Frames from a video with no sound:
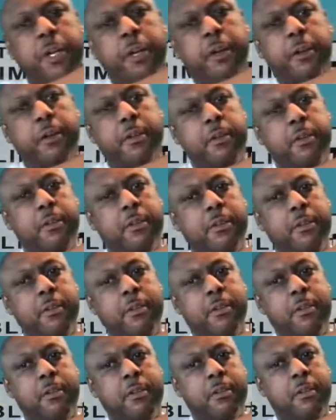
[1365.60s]
there.
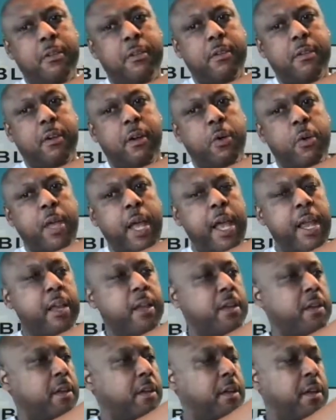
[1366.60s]
Okay.
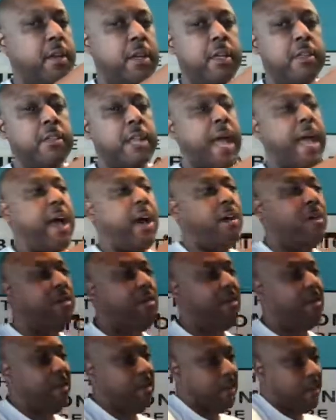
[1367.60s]
Now,
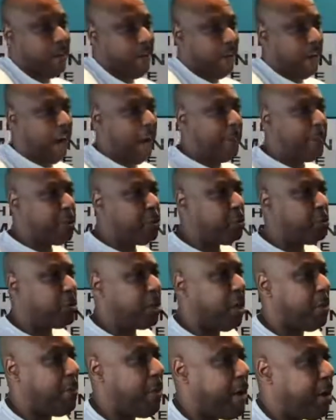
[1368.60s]
I'm going to do
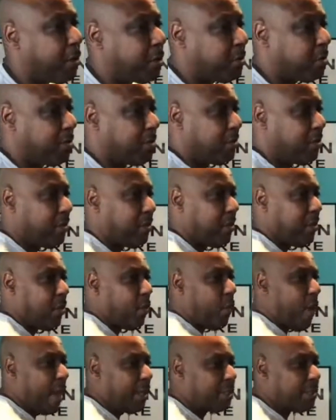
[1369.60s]
something else.
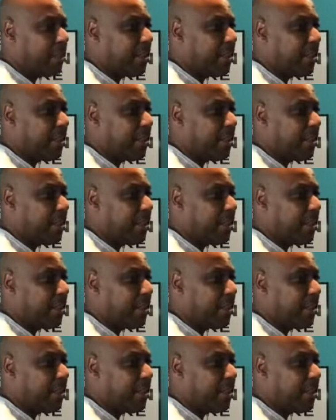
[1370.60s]
Watch